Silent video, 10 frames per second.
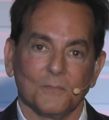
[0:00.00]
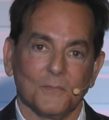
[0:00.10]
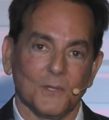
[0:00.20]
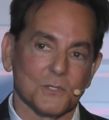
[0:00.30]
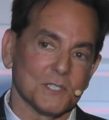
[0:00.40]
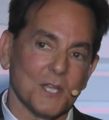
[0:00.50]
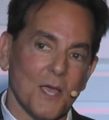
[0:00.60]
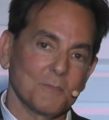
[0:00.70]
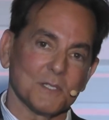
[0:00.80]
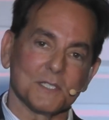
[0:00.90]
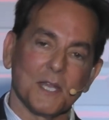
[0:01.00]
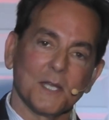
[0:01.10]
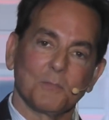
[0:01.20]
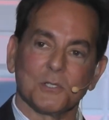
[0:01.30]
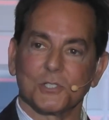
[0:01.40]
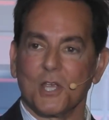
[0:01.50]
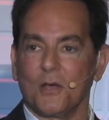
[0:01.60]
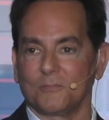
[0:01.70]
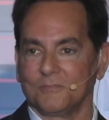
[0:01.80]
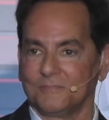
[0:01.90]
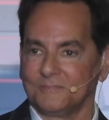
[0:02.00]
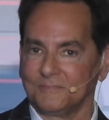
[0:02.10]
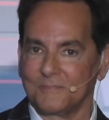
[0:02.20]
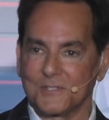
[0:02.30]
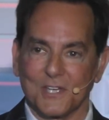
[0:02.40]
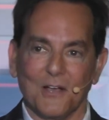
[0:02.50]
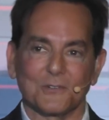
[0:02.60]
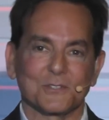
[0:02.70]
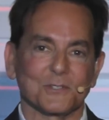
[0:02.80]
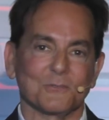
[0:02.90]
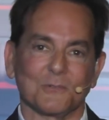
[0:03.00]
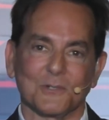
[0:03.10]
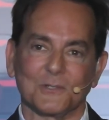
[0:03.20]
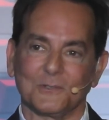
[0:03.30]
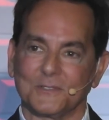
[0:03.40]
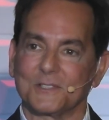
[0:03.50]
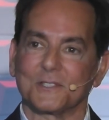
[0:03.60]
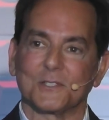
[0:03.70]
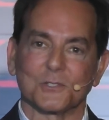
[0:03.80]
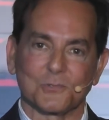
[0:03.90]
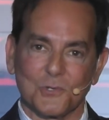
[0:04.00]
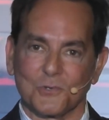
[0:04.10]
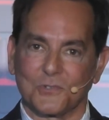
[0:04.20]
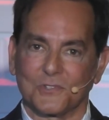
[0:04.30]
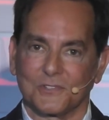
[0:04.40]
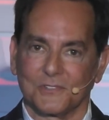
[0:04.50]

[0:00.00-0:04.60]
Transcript: There's a time to stand up and shout. Shout to the world, this is the truth.